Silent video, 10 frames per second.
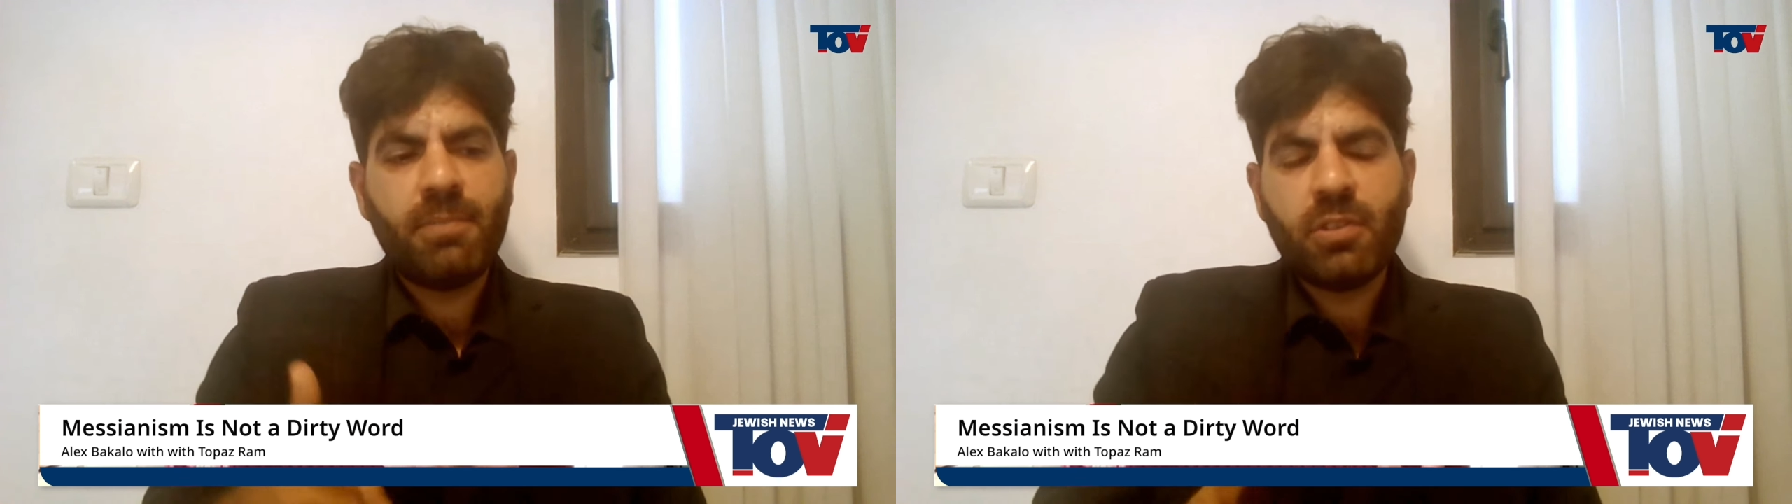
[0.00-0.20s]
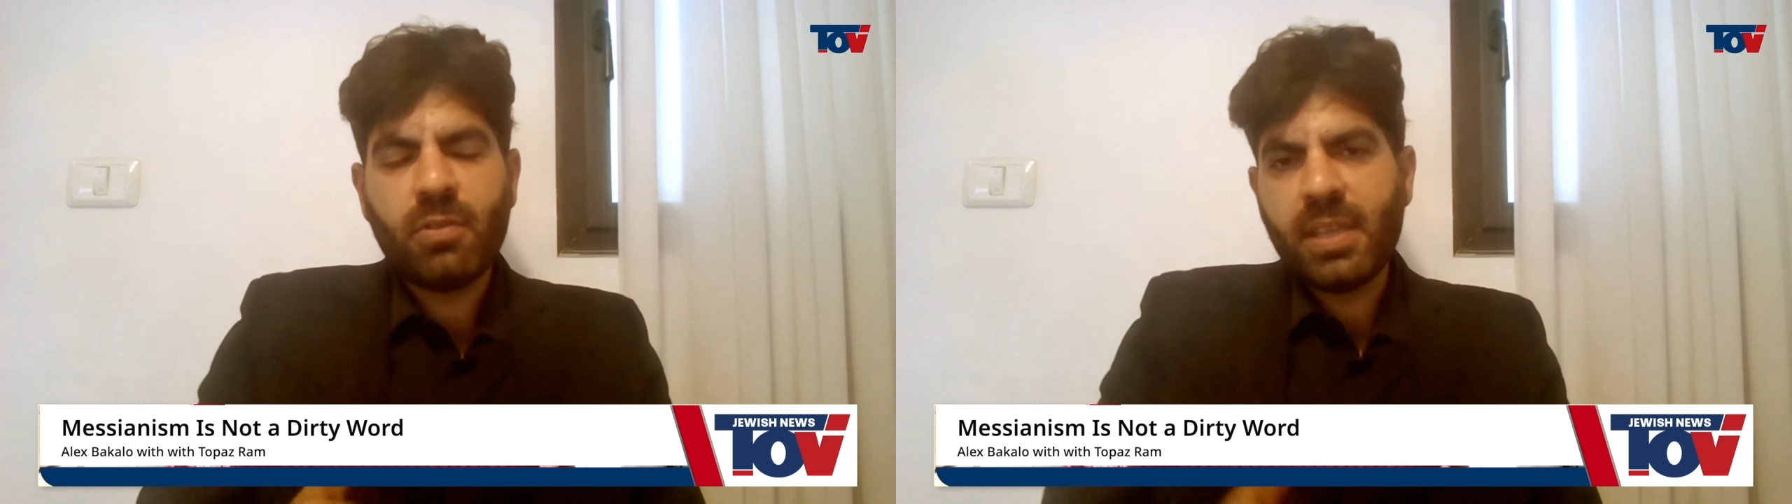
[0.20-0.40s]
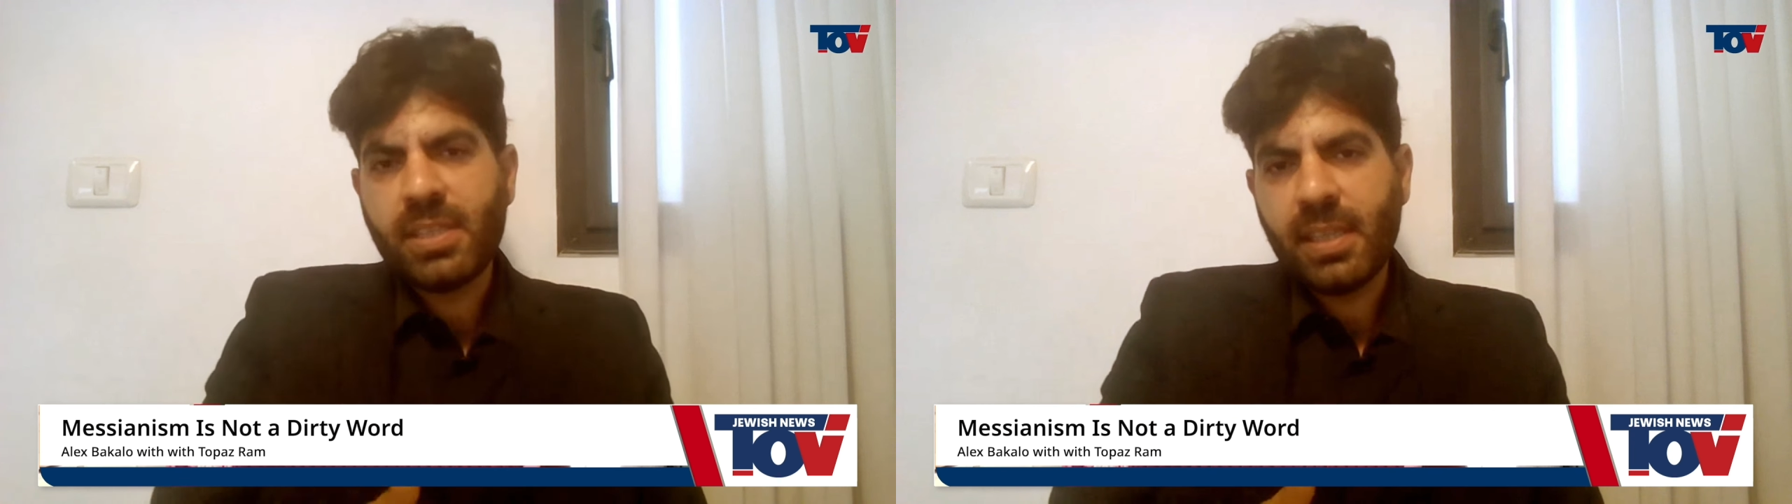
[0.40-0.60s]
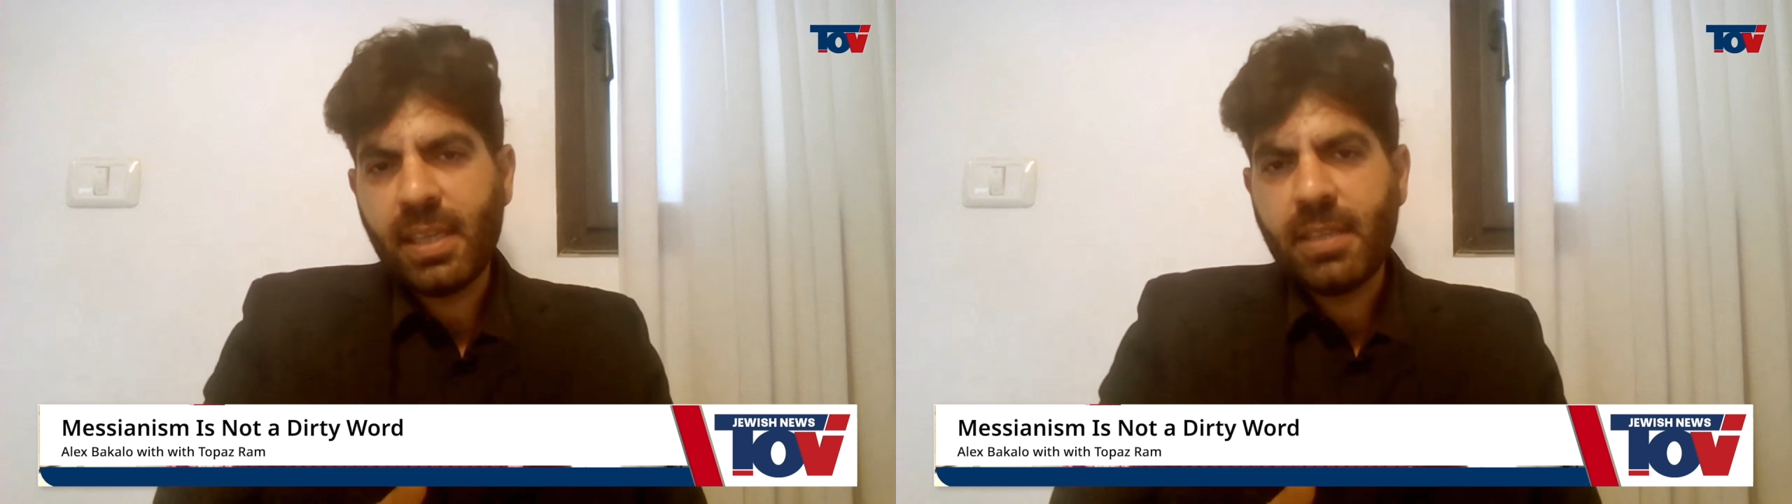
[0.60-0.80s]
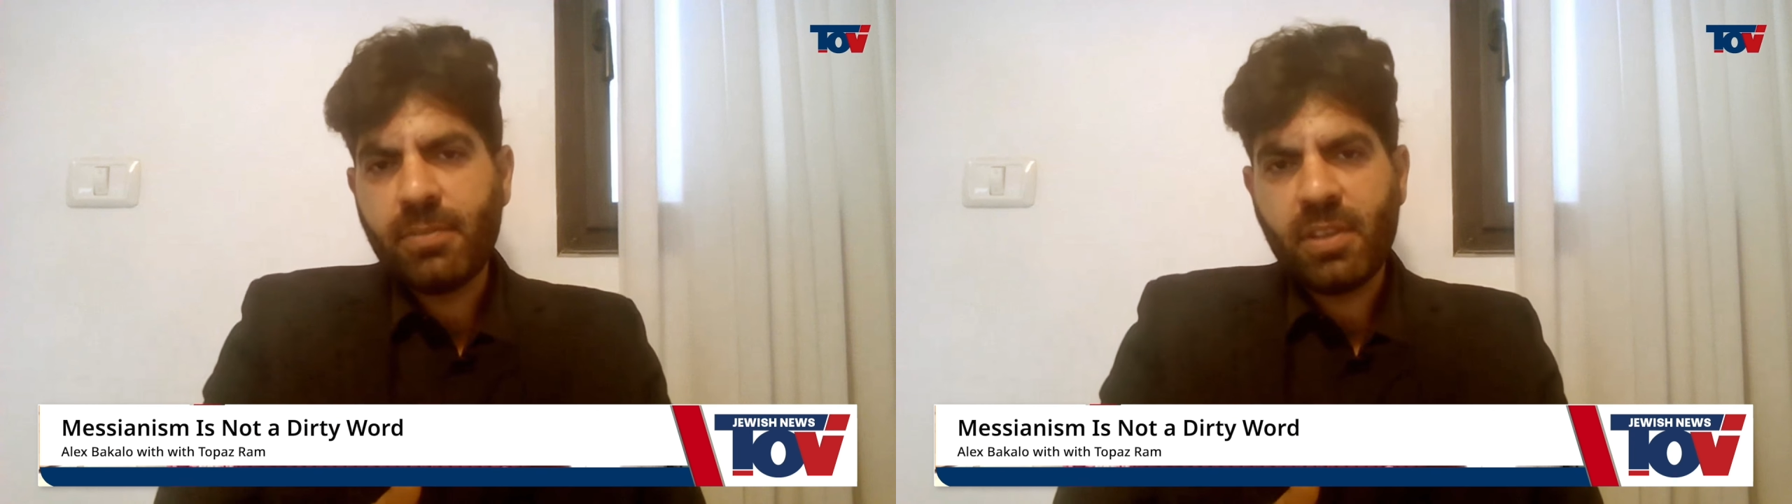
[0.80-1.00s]
if you as an
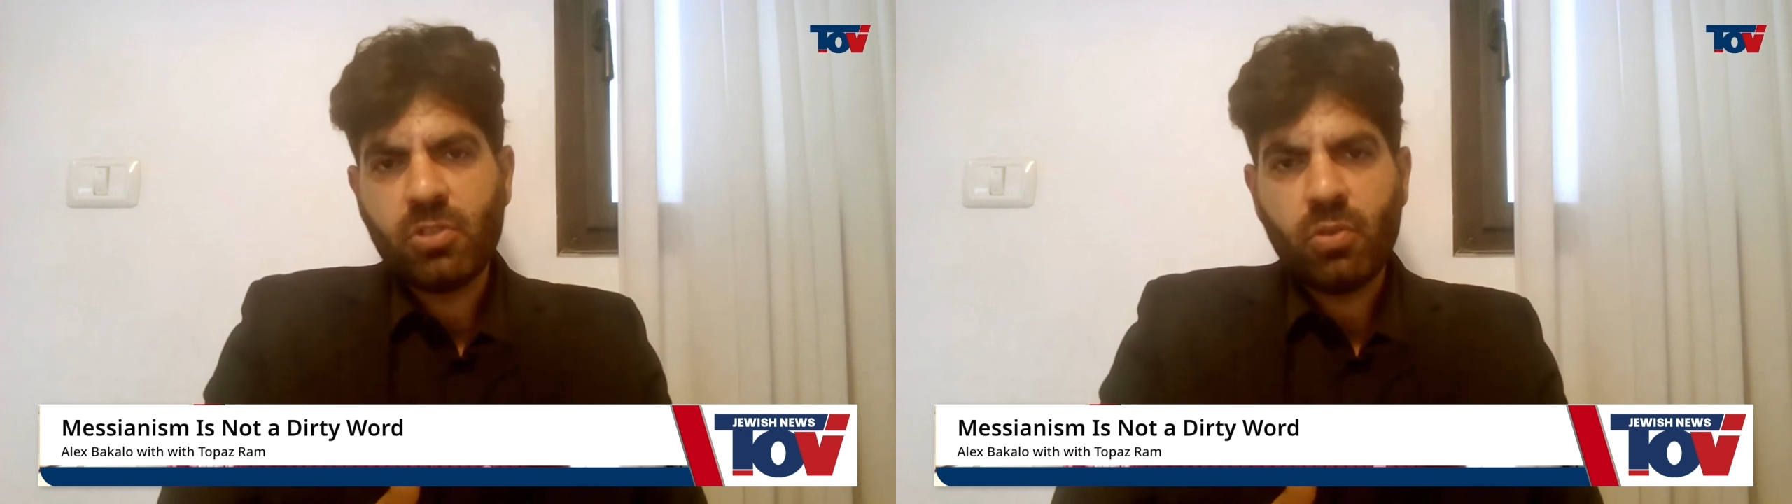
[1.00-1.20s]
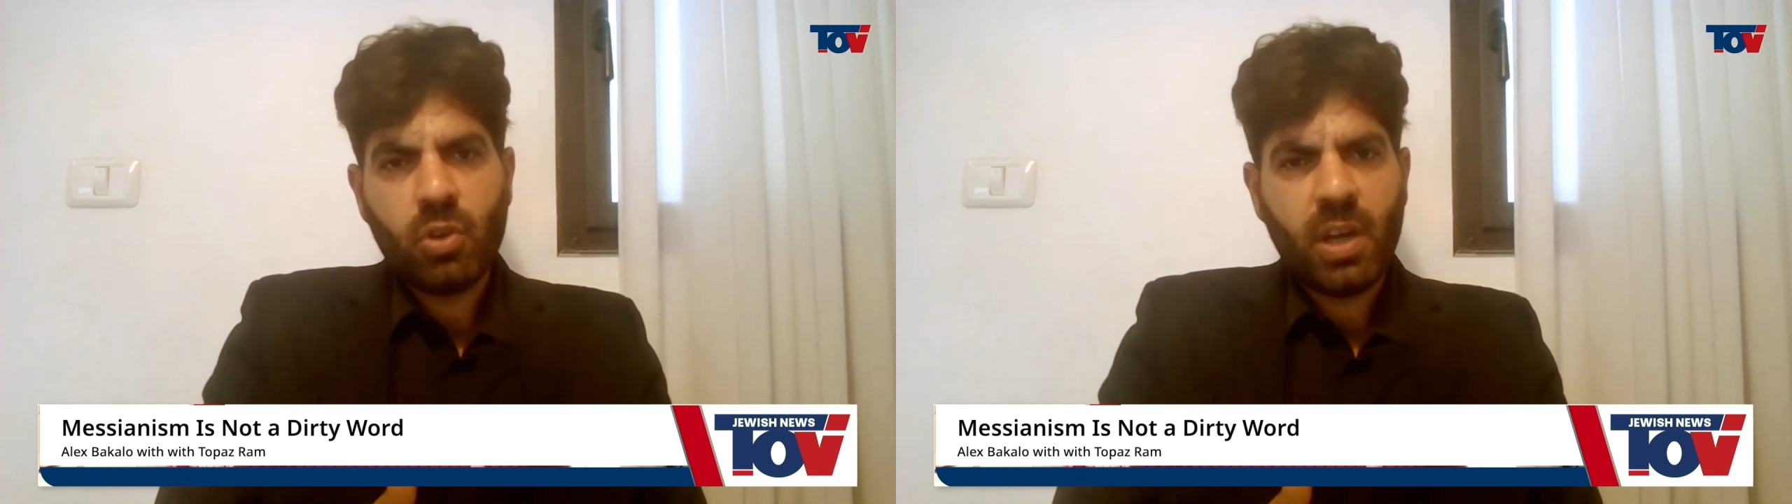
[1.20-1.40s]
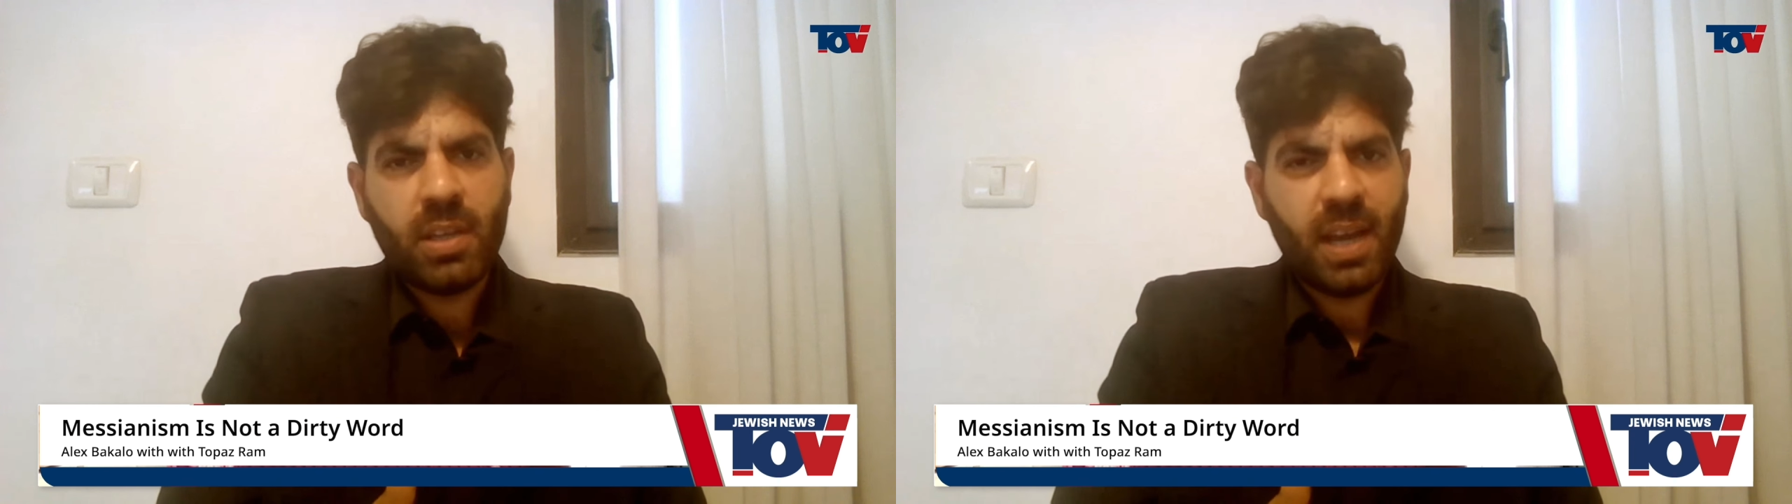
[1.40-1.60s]
individual are